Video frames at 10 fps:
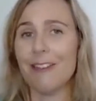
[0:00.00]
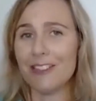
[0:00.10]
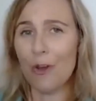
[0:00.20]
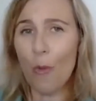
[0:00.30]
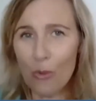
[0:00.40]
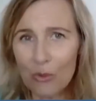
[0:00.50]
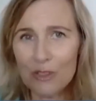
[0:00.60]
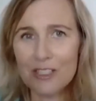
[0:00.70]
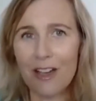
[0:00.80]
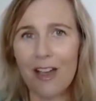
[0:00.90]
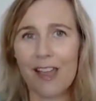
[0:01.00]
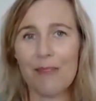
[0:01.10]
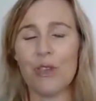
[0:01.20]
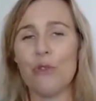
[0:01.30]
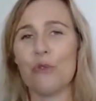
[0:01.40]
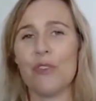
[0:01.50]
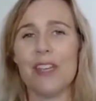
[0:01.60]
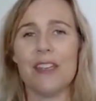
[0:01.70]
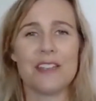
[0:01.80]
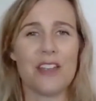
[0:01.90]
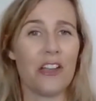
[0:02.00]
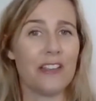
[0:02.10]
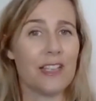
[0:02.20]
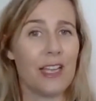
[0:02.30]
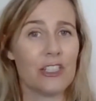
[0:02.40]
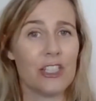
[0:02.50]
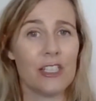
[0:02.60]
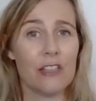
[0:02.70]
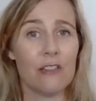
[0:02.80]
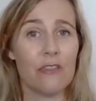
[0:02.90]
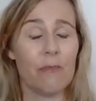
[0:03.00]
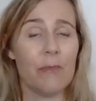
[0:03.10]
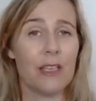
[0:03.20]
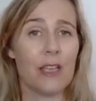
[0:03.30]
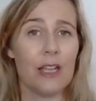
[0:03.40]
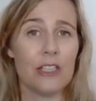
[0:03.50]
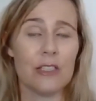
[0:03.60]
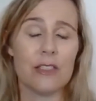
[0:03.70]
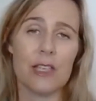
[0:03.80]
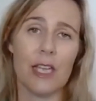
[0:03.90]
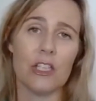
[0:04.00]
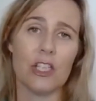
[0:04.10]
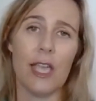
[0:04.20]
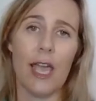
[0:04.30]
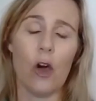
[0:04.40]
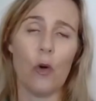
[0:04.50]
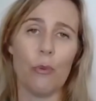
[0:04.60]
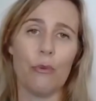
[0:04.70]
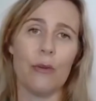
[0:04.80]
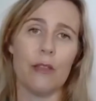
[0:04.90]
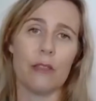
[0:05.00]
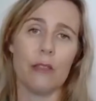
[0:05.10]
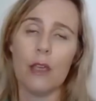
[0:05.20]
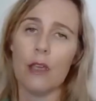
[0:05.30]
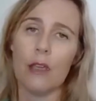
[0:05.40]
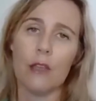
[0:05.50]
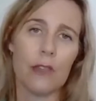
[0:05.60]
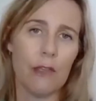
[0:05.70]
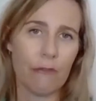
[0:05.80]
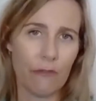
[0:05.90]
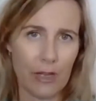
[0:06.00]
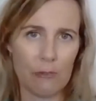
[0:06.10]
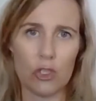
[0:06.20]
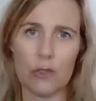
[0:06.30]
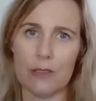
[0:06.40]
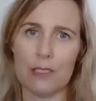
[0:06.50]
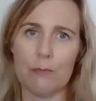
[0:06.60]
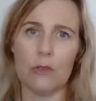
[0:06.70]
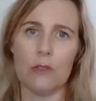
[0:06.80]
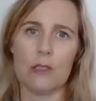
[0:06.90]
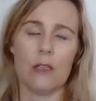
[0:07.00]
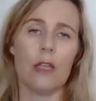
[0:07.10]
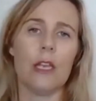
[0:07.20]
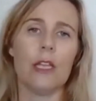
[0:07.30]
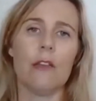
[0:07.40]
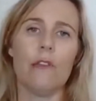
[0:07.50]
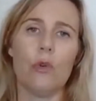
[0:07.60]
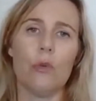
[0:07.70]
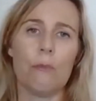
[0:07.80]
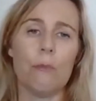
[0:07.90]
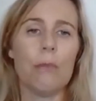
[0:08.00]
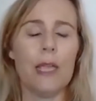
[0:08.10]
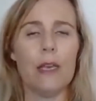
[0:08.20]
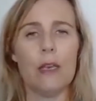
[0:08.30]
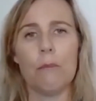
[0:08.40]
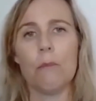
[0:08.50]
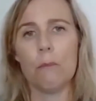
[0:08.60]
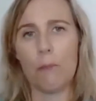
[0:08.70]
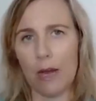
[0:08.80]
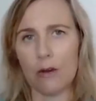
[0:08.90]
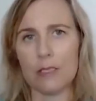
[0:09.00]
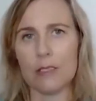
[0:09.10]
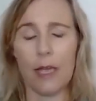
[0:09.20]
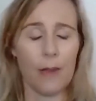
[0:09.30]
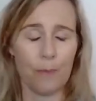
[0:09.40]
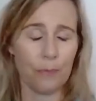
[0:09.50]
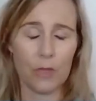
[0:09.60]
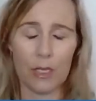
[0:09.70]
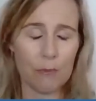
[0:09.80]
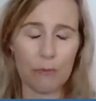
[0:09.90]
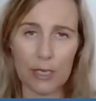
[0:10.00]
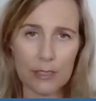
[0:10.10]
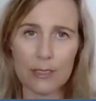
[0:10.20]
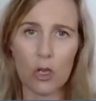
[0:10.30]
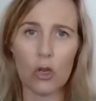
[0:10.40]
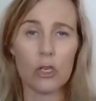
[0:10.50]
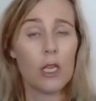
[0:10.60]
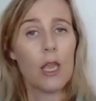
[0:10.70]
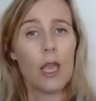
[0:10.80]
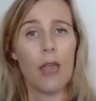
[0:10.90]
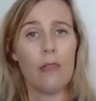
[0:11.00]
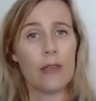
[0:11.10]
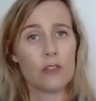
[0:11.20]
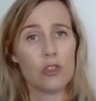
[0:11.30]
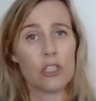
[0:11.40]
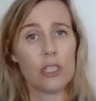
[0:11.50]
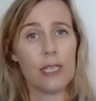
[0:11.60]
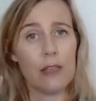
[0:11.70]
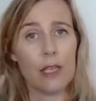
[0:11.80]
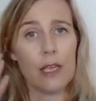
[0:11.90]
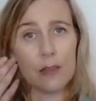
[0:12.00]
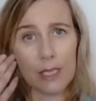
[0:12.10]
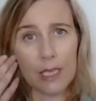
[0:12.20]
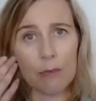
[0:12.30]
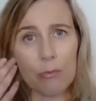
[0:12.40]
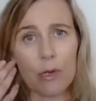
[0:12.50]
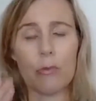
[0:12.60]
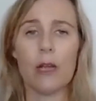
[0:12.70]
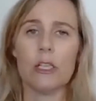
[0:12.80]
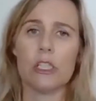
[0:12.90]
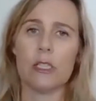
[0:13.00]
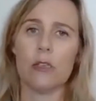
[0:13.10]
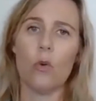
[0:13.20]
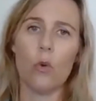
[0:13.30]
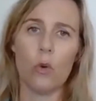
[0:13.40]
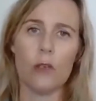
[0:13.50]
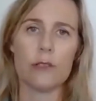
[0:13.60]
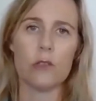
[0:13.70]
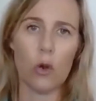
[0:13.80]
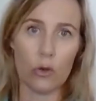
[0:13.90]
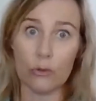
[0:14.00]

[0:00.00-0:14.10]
And all the time, your vet is going to actually give medications to actually help with the inflammatory response. So they're going to give your pet prednisone, and that's usually either in the air preparation or as an